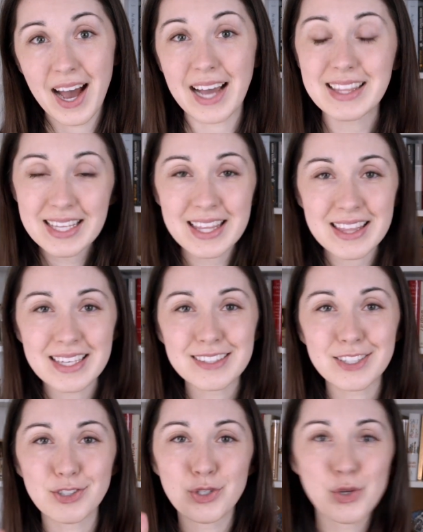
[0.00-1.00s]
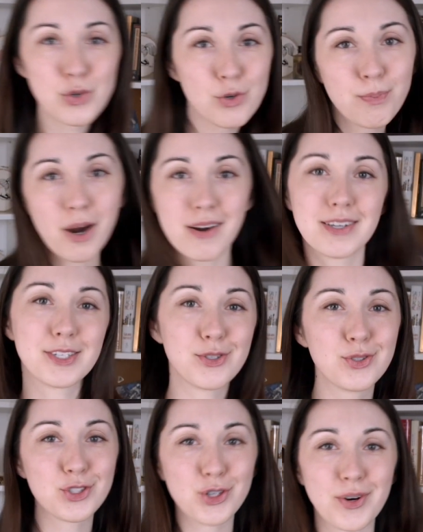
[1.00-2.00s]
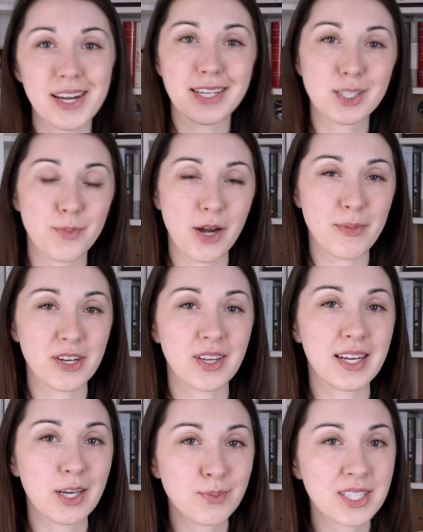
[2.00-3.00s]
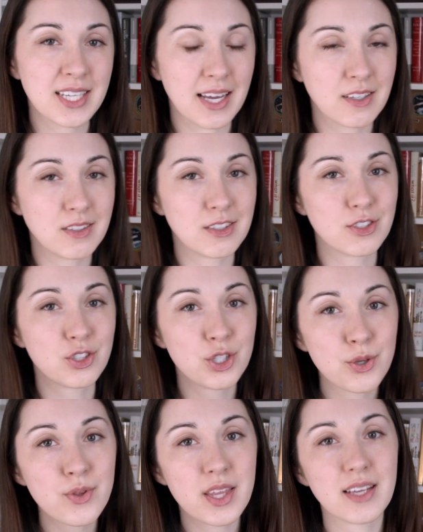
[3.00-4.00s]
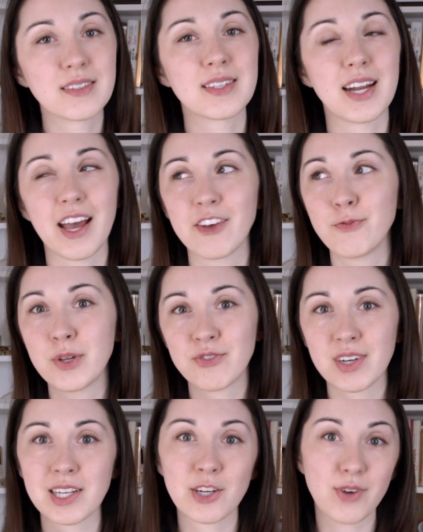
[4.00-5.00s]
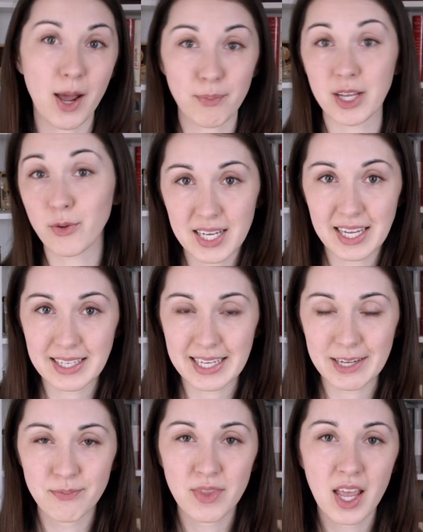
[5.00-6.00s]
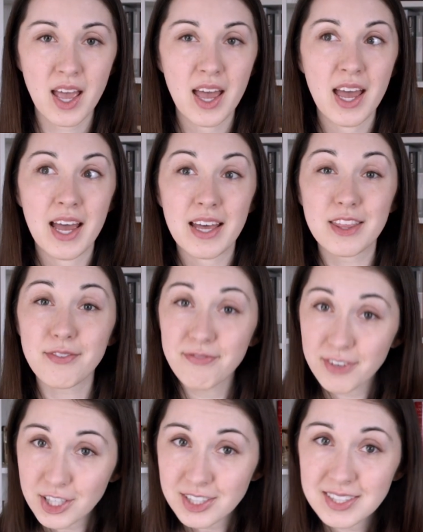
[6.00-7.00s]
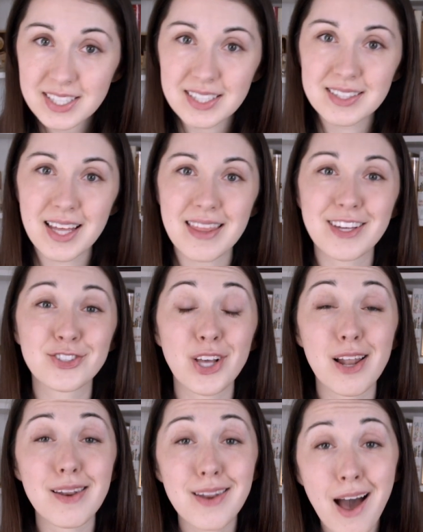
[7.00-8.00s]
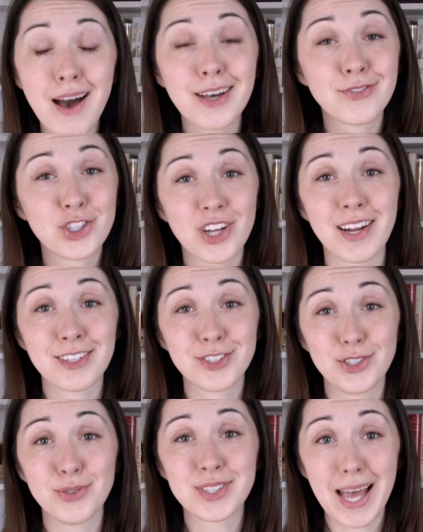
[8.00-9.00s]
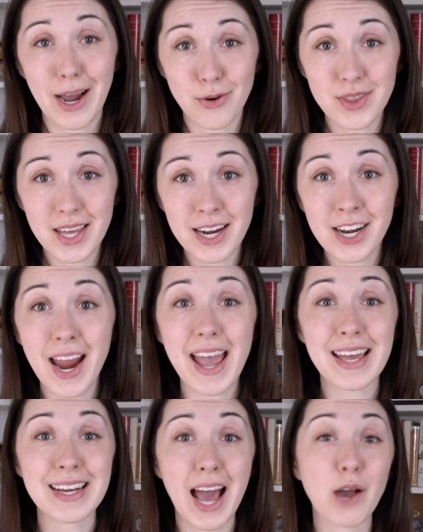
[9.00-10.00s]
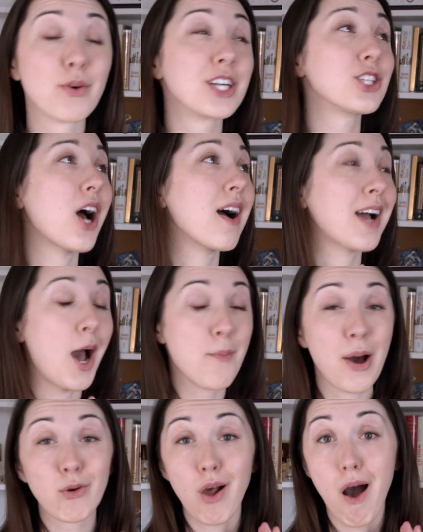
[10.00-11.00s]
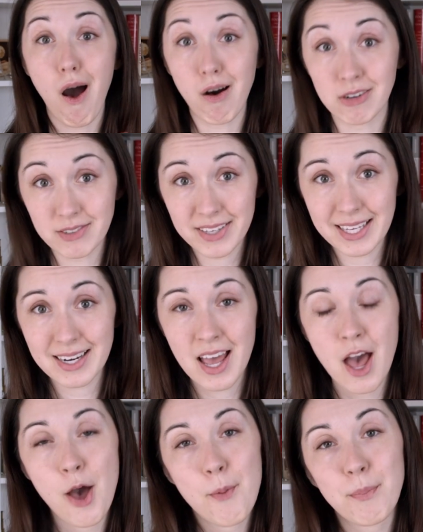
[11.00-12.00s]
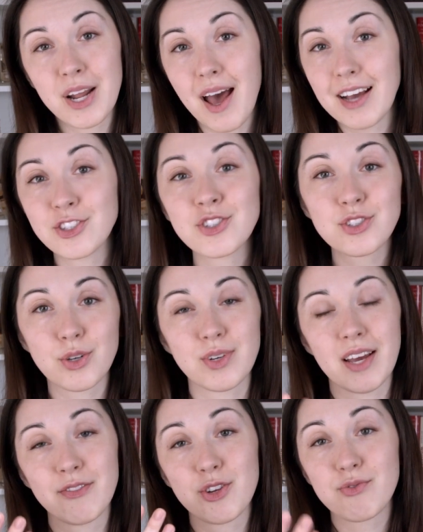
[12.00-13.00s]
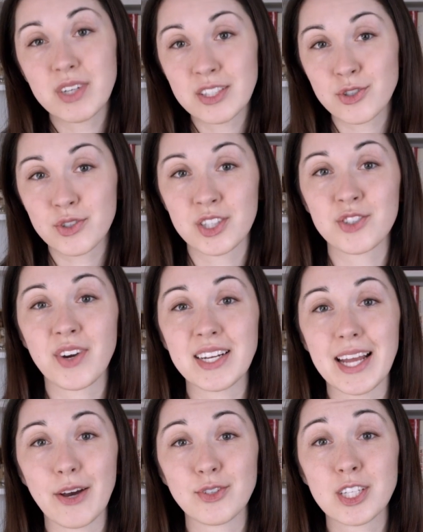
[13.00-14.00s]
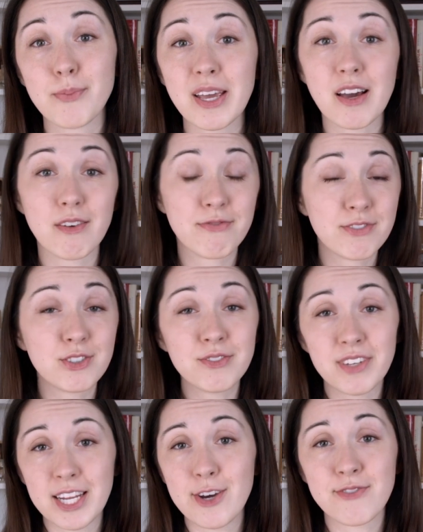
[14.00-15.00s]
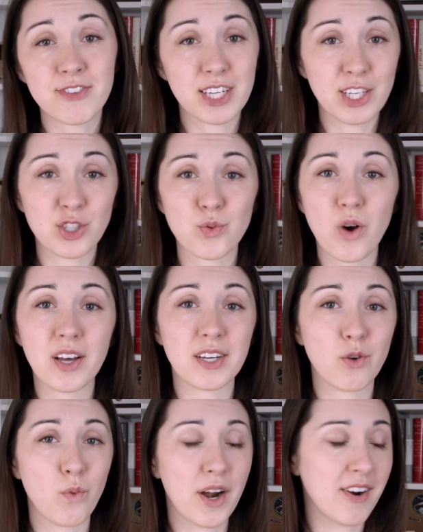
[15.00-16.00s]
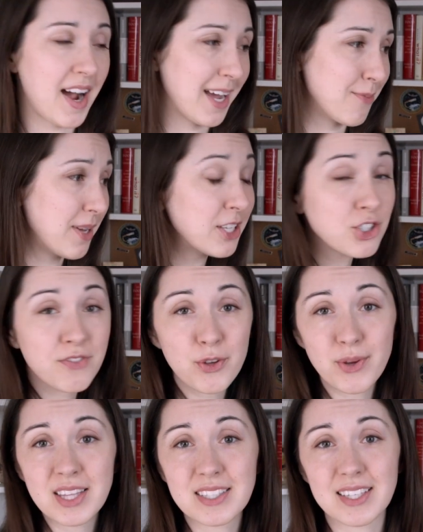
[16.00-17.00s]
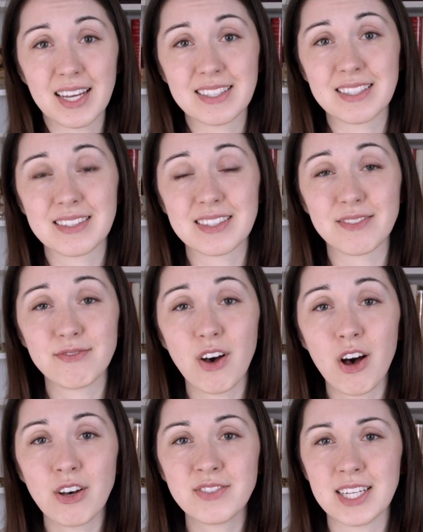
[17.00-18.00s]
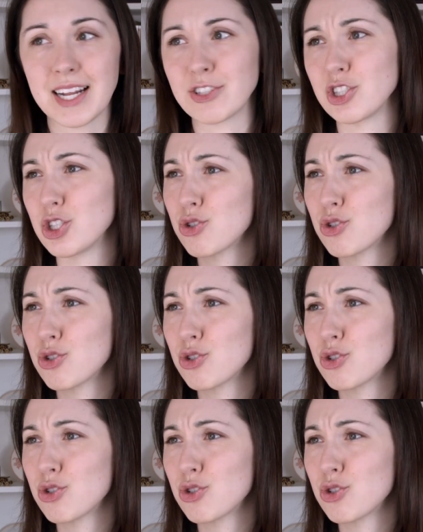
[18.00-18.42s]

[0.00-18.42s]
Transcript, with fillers: I think that this two-part news story experiment could help to tackle two things that I've been really grappling lately. The first is that there's a lot of genetics news out there, and I want to talk about all of it. But I just don't have the resources right now to make a full video for each one where I'm interviewing the scientists involved and actually